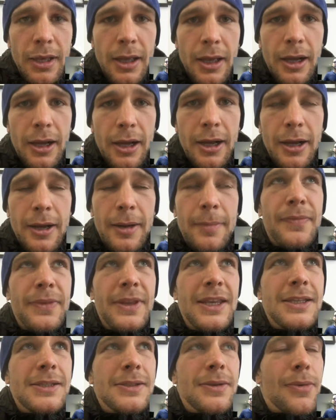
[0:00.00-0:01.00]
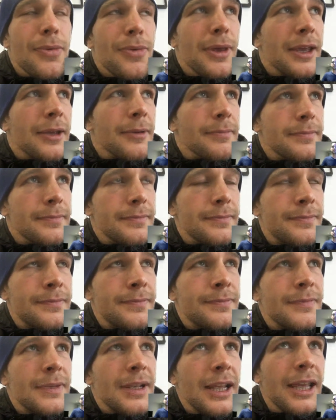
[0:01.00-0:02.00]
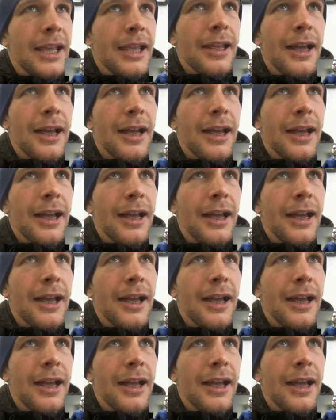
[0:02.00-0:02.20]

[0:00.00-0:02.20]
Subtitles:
Here's the thing. Like